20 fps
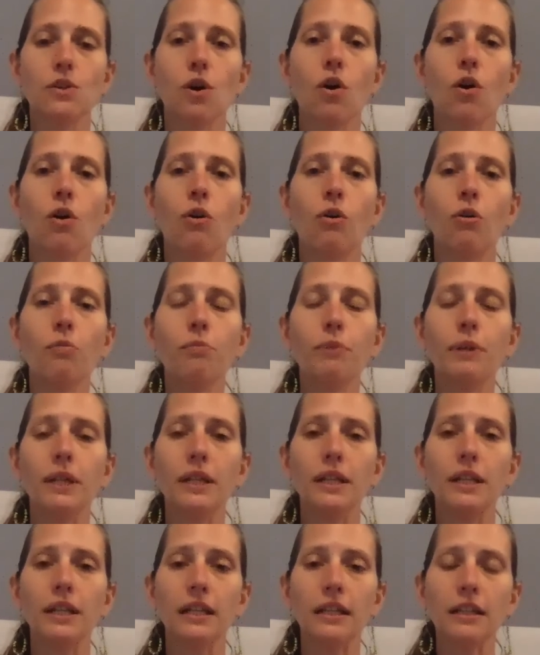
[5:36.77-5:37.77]

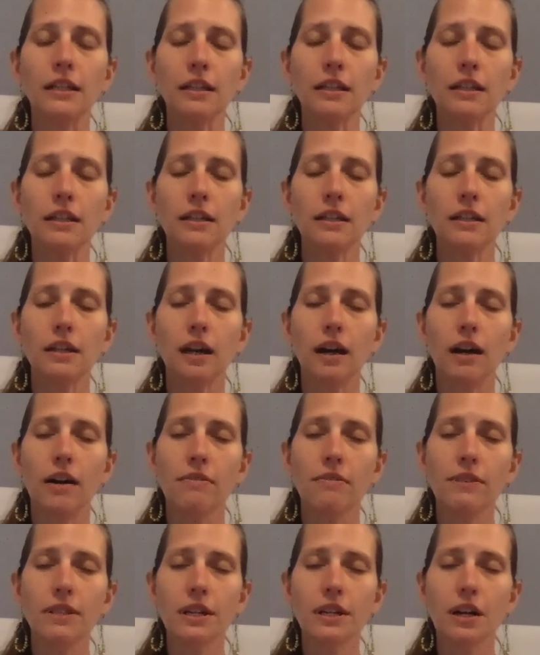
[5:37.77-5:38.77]
opening
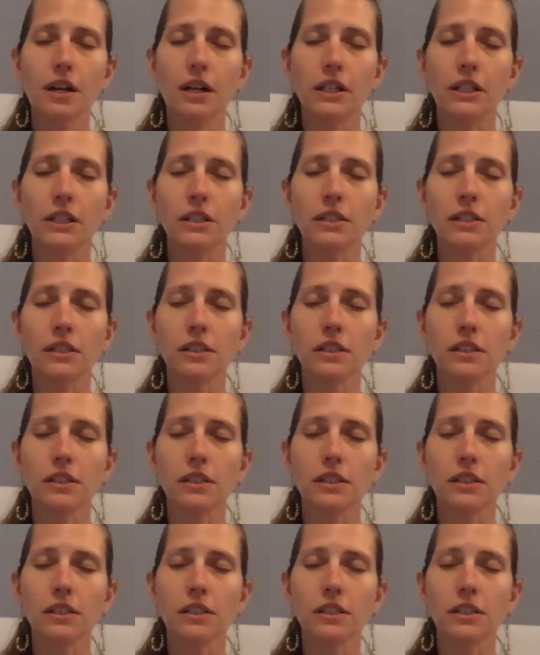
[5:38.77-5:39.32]
of the heart.